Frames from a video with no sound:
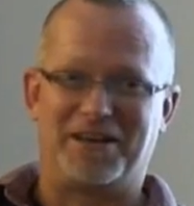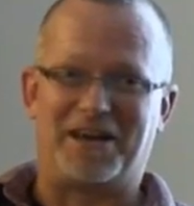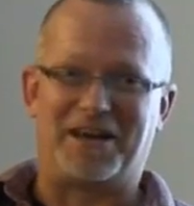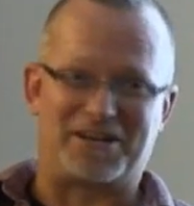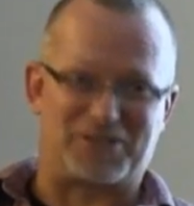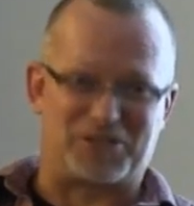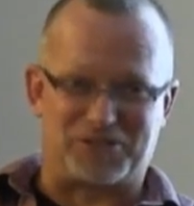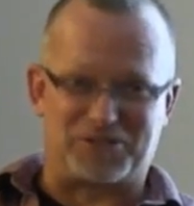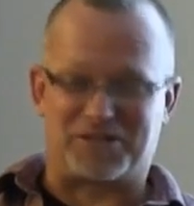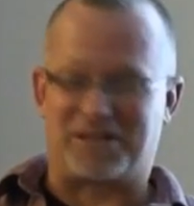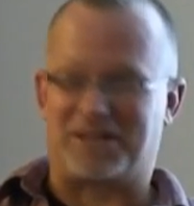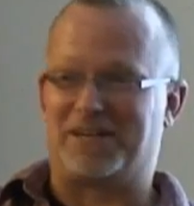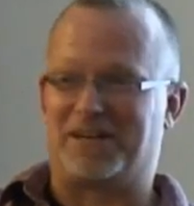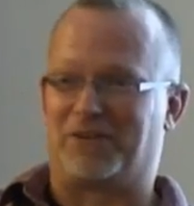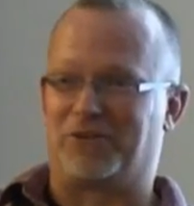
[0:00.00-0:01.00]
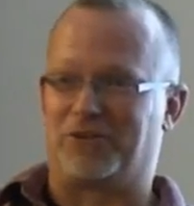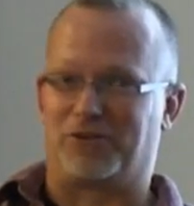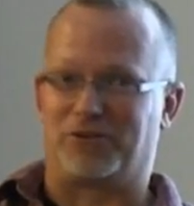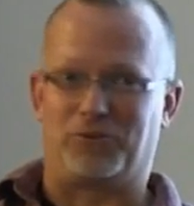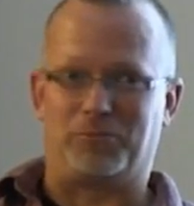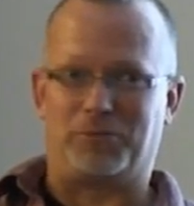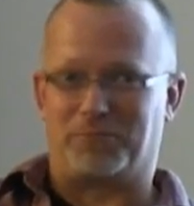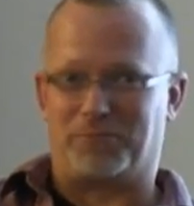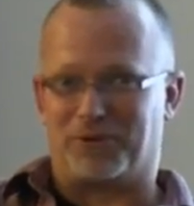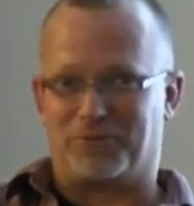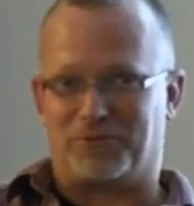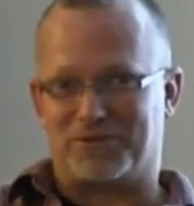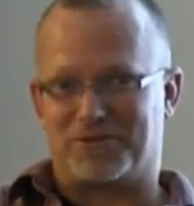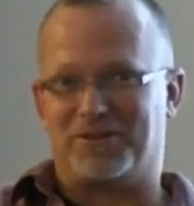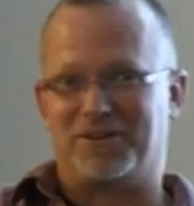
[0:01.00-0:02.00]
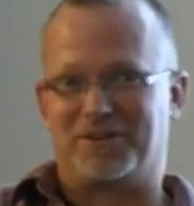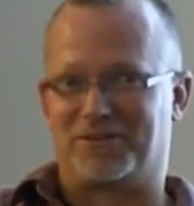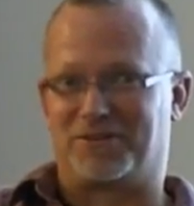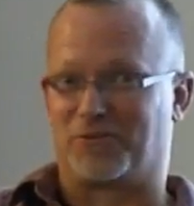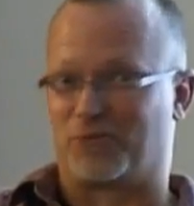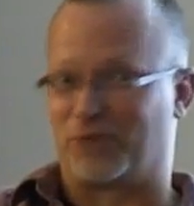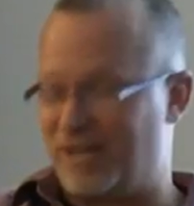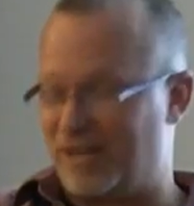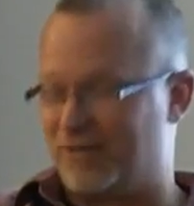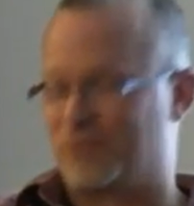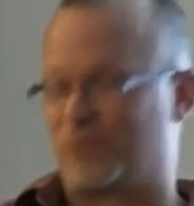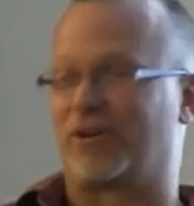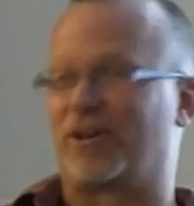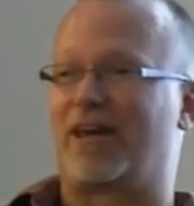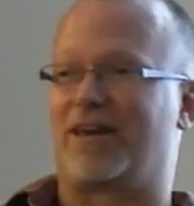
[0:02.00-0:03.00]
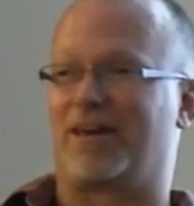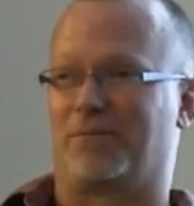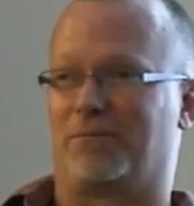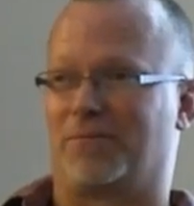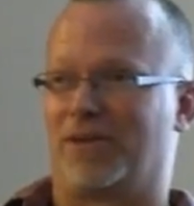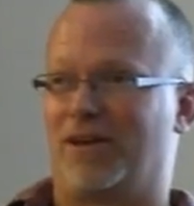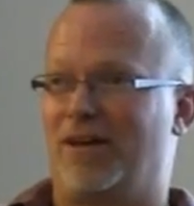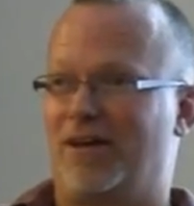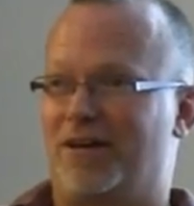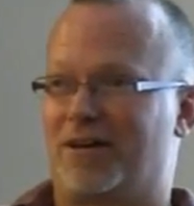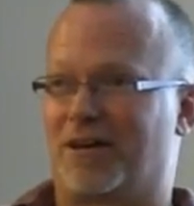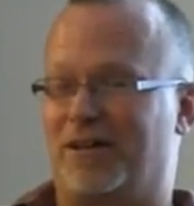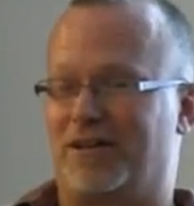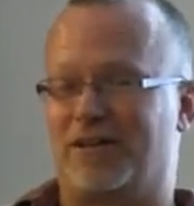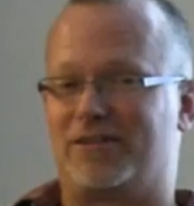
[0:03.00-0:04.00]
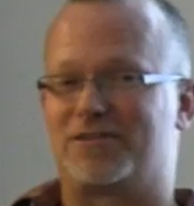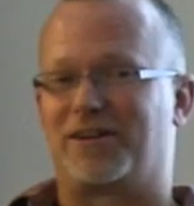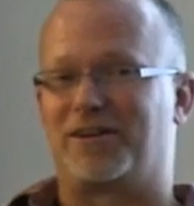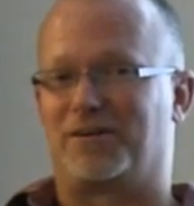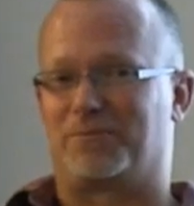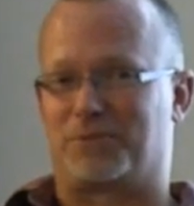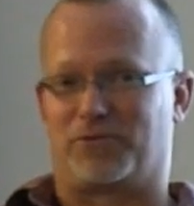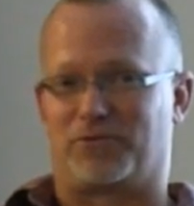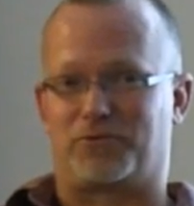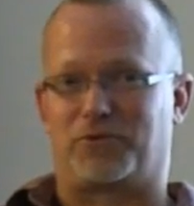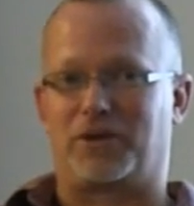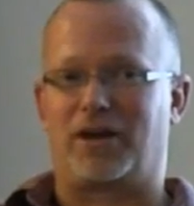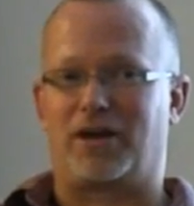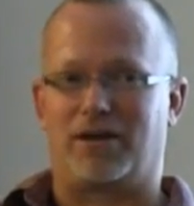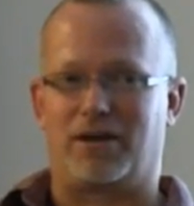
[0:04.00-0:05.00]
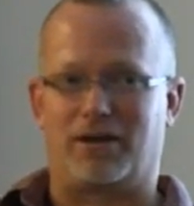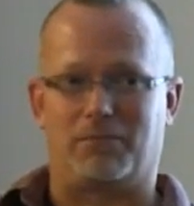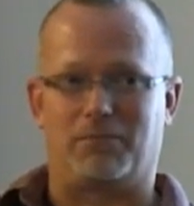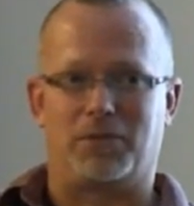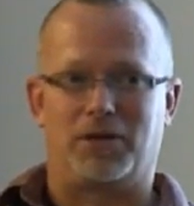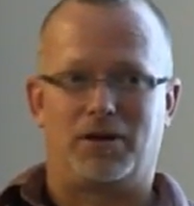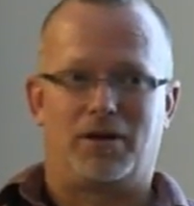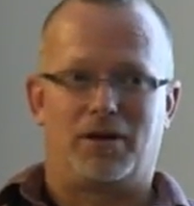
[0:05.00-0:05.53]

I actually stayed down here a little bit, but it was 3 3 a.m. Okay, they stayed up till 3 a.m.